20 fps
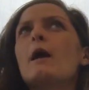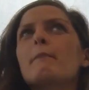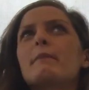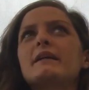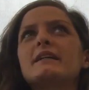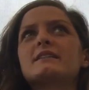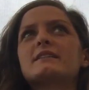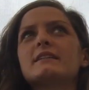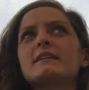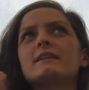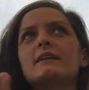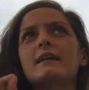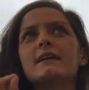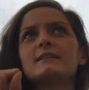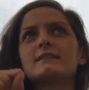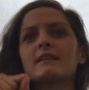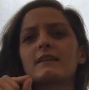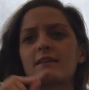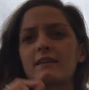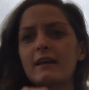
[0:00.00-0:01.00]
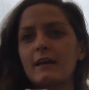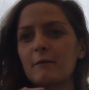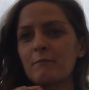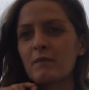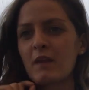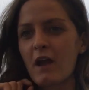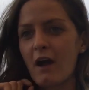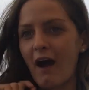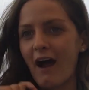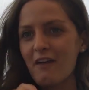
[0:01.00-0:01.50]
But you see, here's the thing.
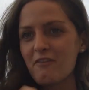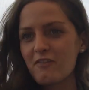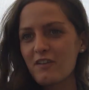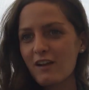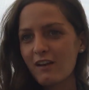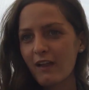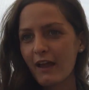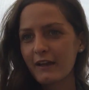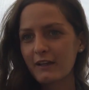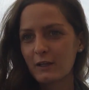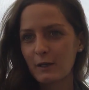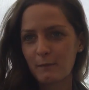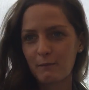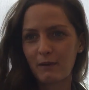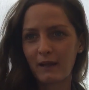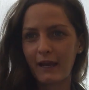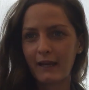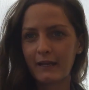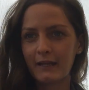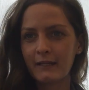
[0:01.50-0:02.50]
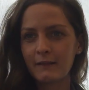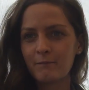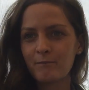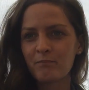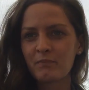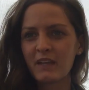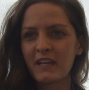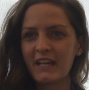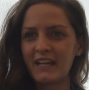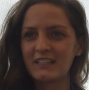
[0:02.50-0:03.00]
I feel like complaining
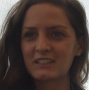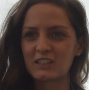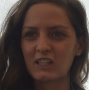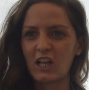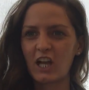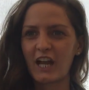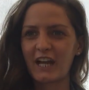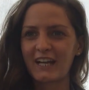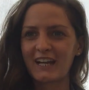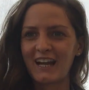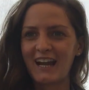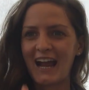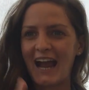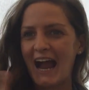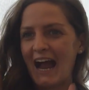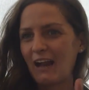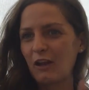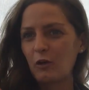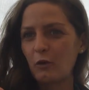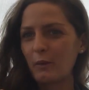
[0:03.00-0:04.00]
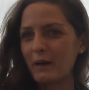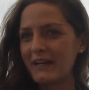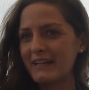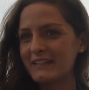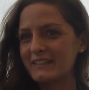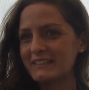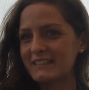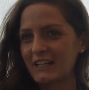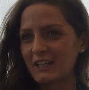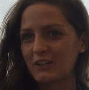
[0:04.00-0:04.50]
is like
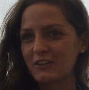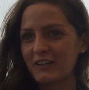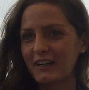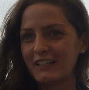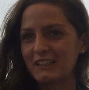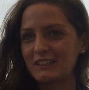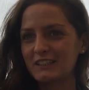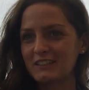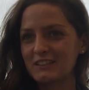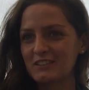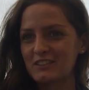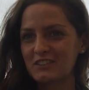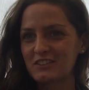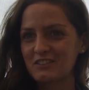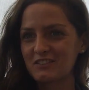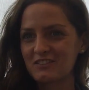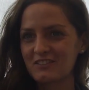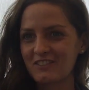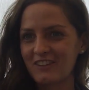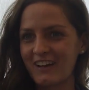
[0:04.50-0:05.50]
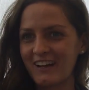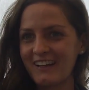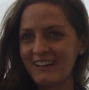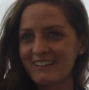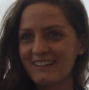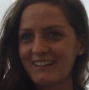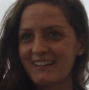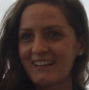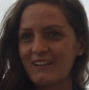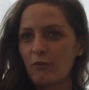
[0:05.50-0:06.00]
Halloween decorations, right?
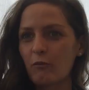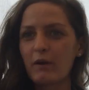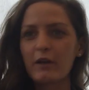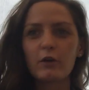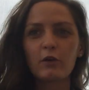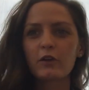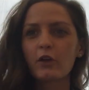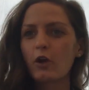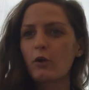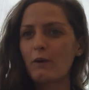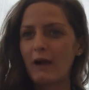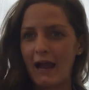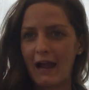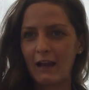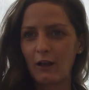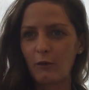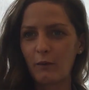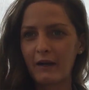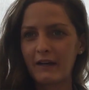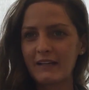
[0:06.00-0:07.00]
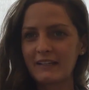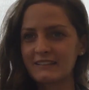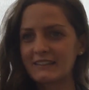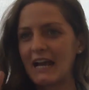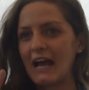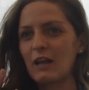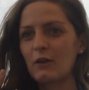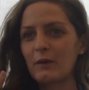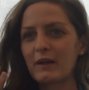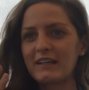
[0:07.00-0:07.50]
We all know what Halloween is.
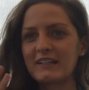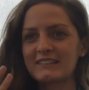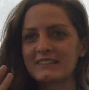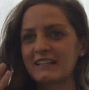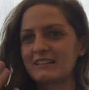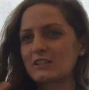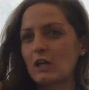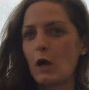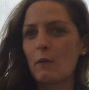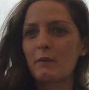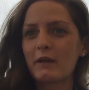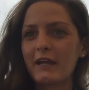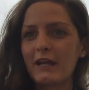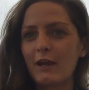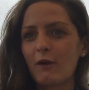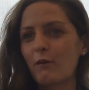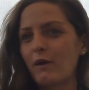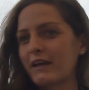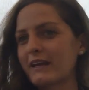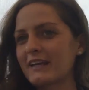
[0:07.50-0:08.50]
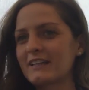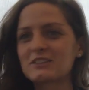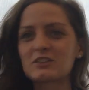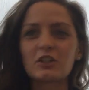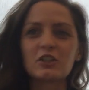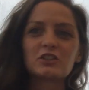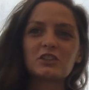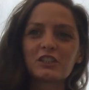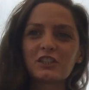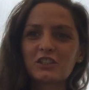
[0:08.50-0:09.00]
Halloween is that time of year where kids
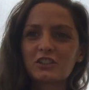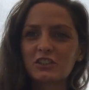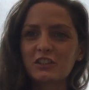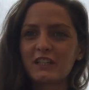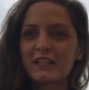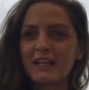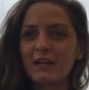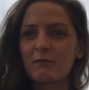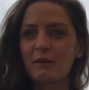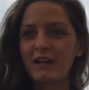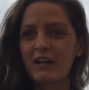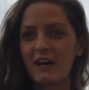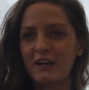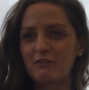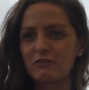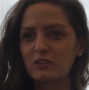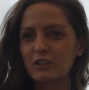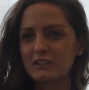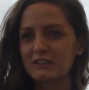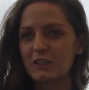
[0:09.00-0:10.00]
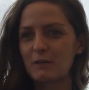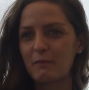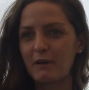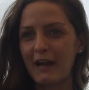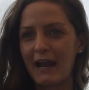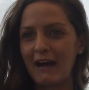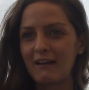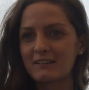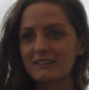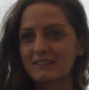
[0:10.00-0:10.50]
go trick-or-treating and kind of dress up our
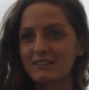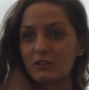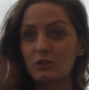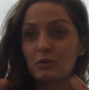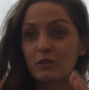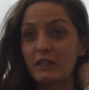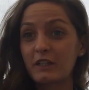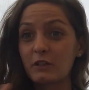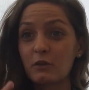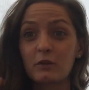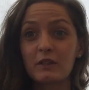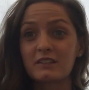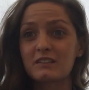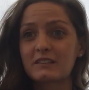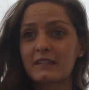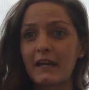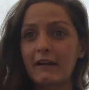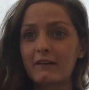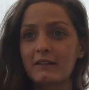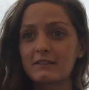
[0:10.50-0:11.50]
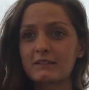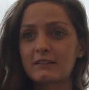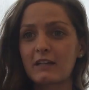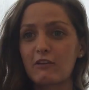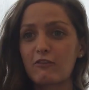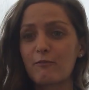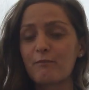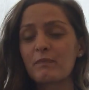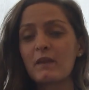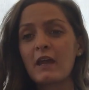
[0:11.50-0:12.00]
houses and all this scary stuff.